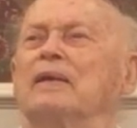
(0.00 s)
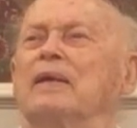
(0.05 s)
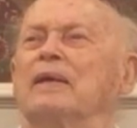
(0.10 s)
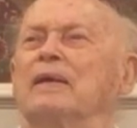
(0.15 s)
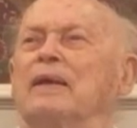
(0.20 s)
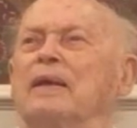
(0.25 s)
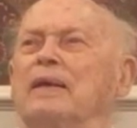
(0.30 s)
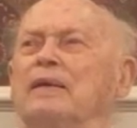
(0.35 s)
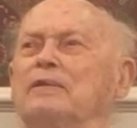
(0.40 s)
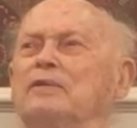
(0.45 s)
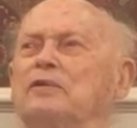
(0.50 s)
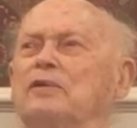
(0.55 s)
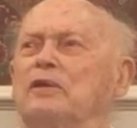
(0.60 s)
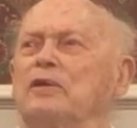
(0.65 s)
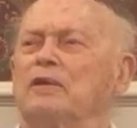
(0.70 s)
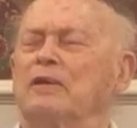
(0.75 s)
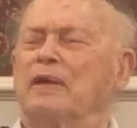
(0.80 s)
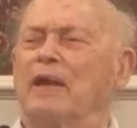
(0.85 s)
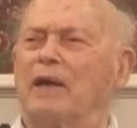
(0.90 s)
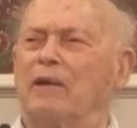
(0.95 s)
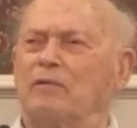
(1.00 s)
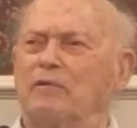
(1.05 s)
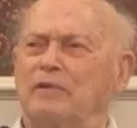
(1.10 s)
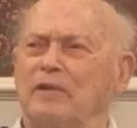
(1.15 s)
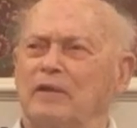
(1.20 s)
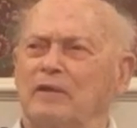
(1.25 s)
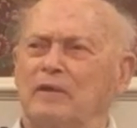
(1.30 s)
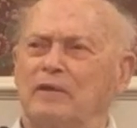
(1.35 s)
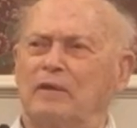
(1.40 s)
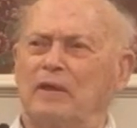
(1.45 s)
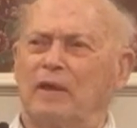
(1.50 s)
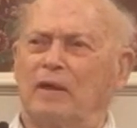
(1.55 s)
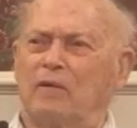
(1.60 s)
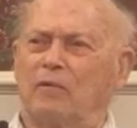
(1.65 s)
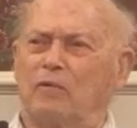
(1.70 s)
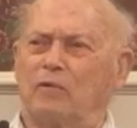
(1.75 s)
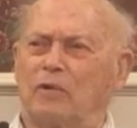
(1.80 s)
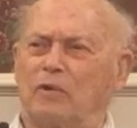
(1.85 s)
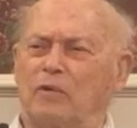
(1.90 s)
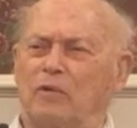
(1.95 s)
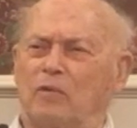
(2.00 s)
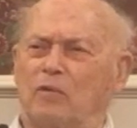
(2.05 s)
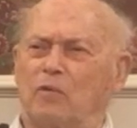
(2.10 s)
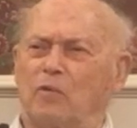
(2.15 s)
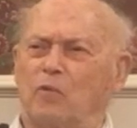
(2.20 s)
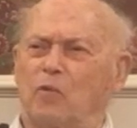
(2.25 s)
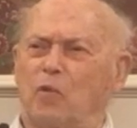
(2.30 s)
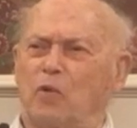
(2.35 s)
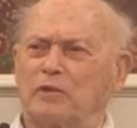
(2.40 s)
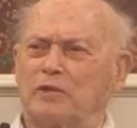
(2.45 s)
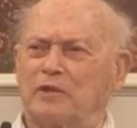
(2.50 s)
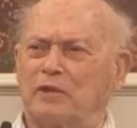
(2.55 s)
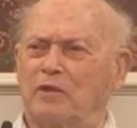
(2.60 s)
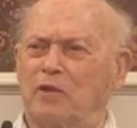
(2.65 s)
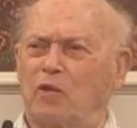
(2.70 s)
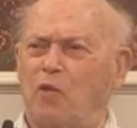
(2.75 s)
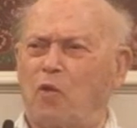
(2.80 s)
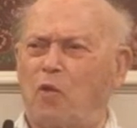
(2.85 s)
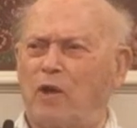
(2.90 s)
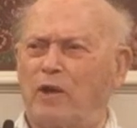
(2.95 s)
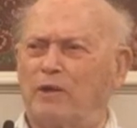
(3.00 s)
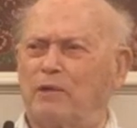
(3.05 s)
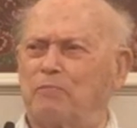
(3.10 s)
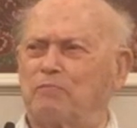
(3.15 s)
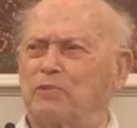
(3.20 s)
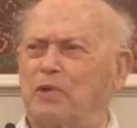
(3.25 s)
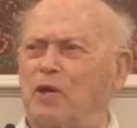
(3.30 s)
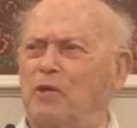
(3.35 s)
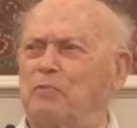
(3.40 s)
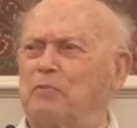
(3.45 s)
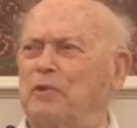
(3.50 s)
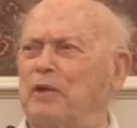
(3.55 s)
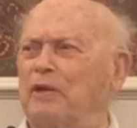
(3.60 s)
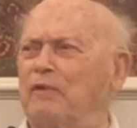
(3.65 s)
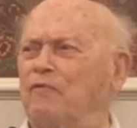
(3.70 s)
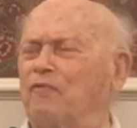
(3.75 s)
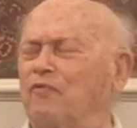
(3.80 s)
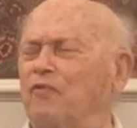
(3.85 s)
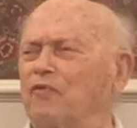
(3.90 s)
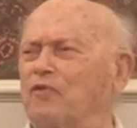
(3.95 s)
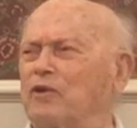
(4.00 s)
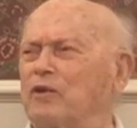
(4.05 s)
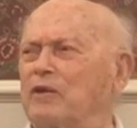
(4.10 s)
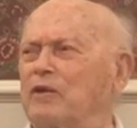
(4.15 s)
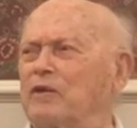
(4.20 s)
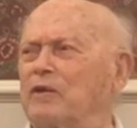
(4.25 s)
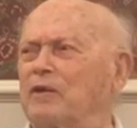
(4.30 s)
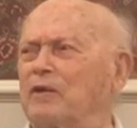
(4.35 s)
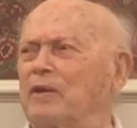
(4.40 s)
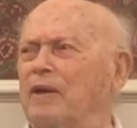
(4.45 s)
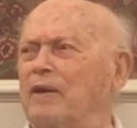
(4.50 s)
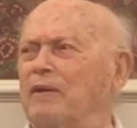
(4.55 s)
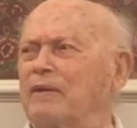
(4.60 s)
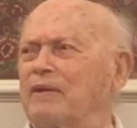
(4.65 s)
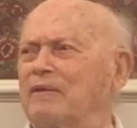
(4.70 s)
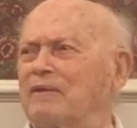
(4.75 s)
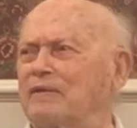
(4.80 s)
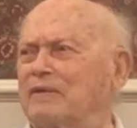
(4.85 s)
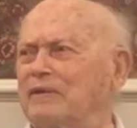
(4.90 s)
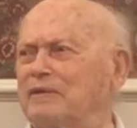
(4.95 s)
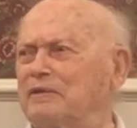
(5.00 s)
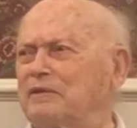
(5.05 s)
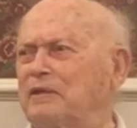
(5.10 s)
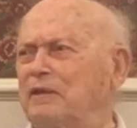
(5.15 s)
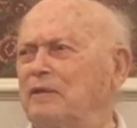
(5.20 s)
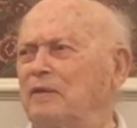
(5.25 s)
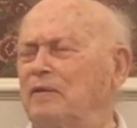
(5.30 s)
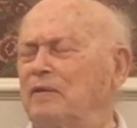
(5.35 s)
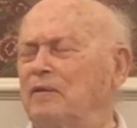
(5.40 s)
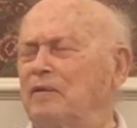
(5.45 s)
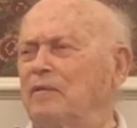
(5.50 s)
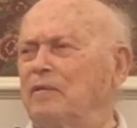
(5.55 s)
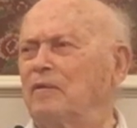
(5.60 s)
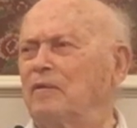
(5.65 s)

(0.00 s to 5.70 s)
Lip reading: It turned out that it wasn't quite appropriate for an enlisted